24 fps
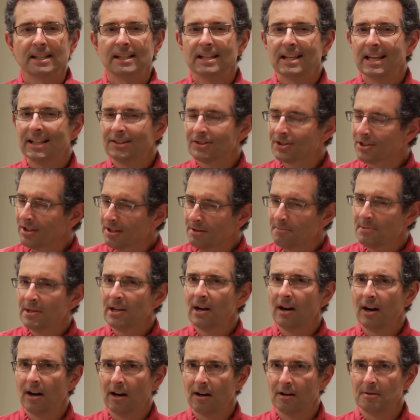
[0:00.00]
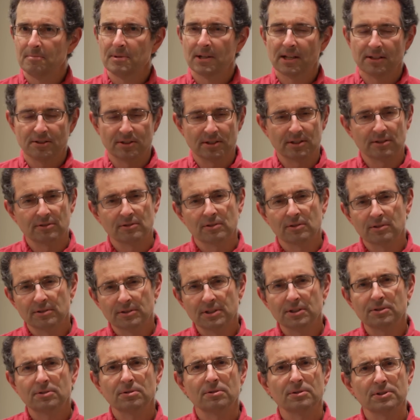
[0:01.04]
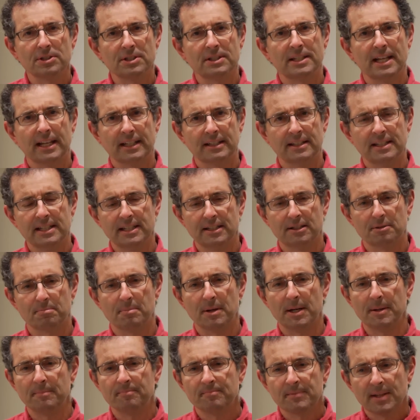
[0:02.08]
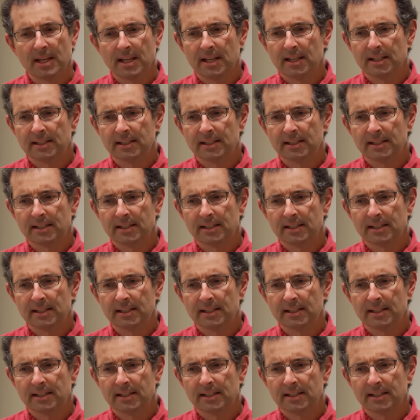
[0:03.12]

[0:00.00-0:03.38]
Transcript: it's going to be hard because you can learn the tools and techniques, but